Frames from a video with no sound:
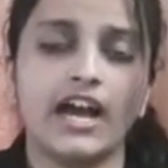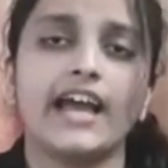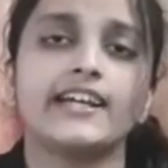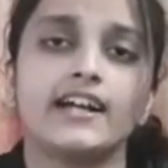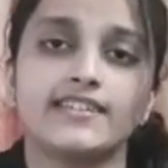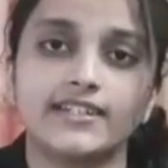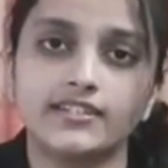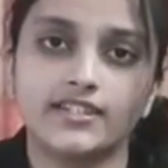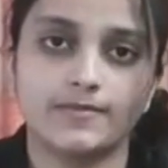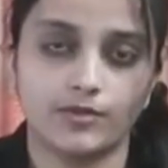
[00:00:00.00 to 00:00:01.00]
I consider
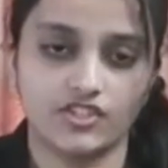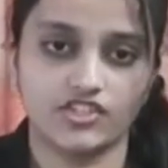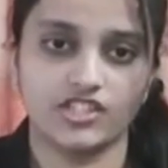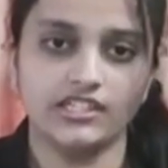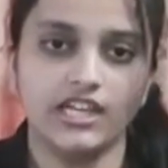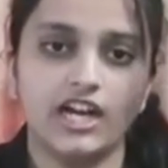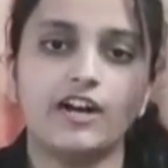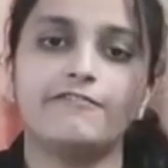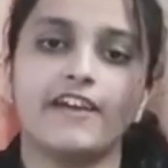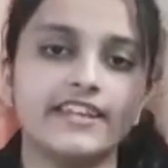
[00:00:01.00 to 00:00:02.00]
this position
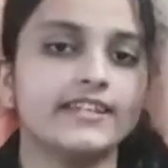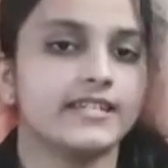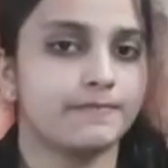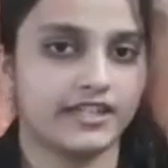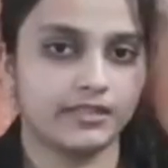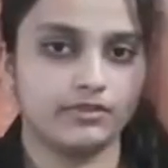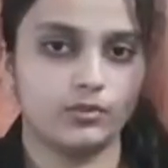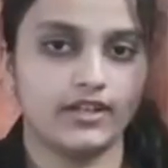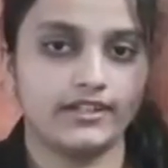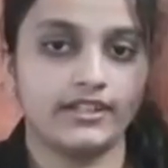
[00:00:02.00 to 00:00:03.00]
a very respectable
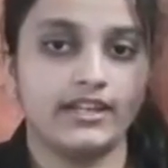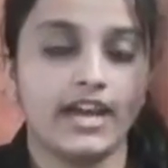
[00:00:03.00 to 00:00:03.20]
one